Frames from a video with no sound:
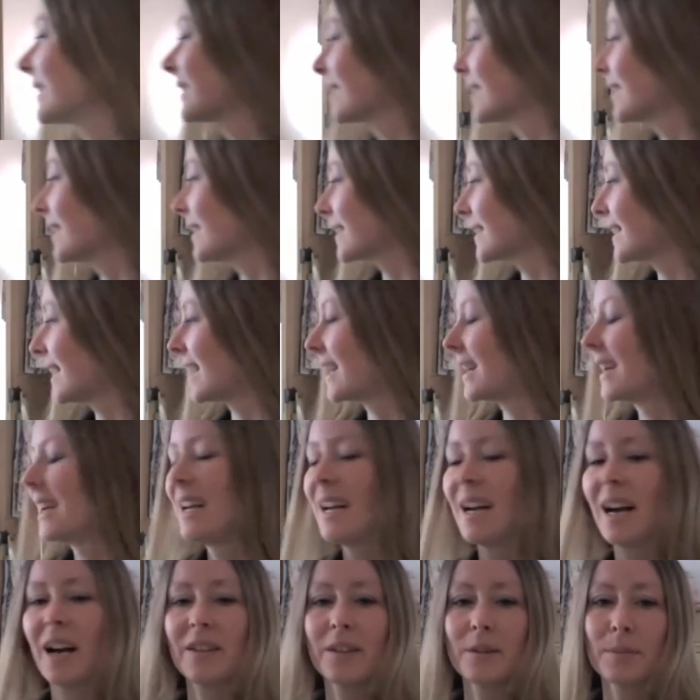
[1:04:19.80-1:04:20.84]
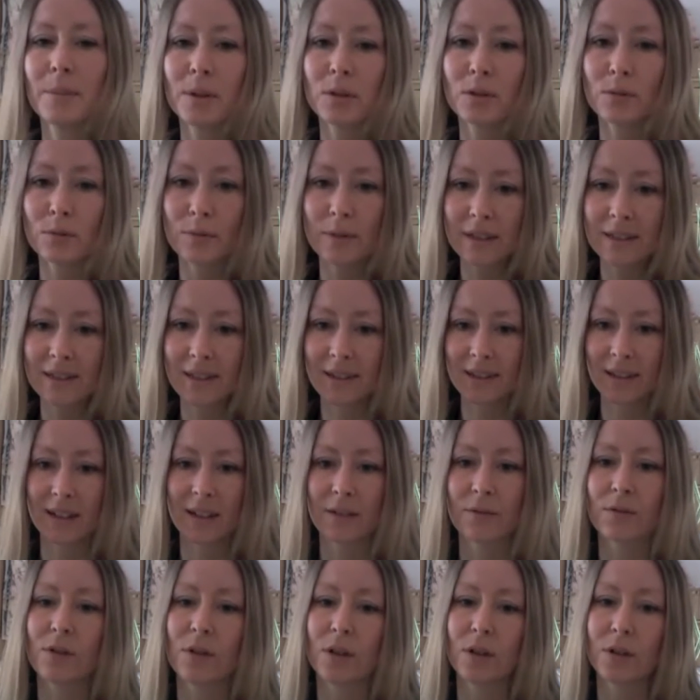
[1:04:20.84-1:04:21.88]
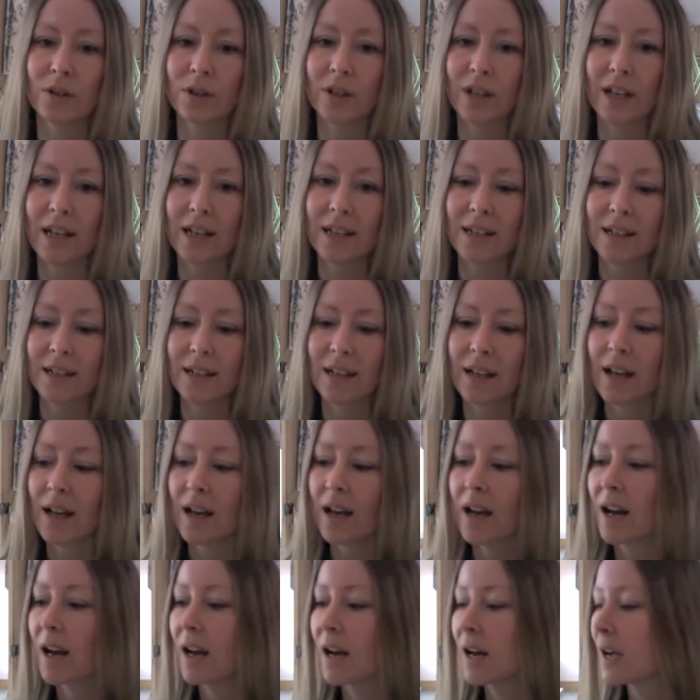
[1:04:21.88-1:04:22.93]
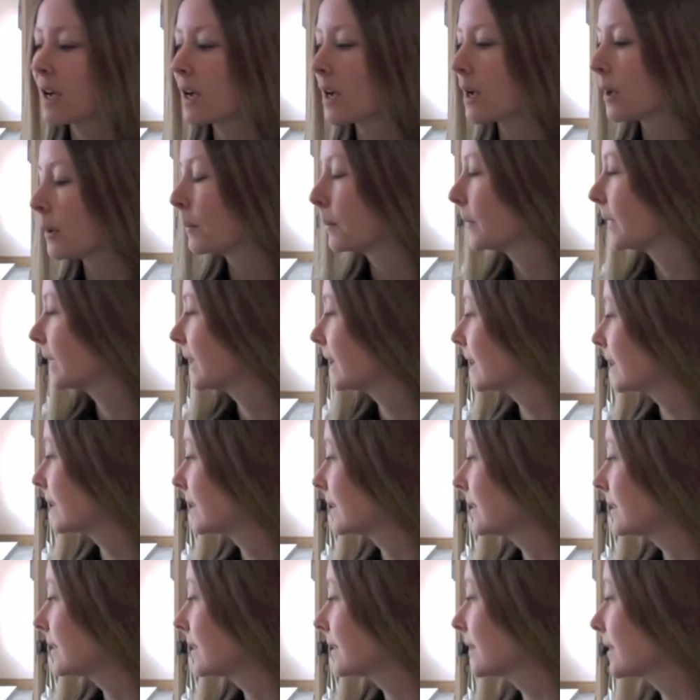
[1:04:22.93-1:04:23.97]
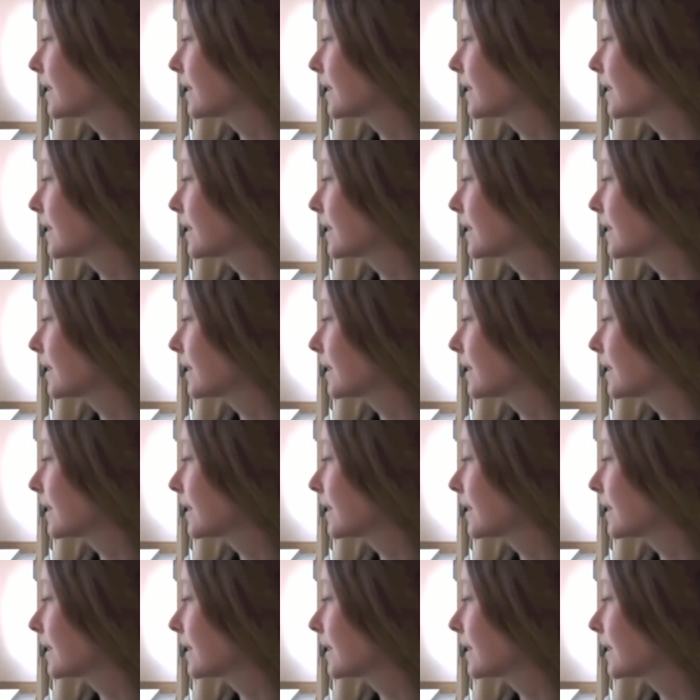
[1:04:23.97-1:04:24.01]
so that's that. And the most recent thing I've crocheted is,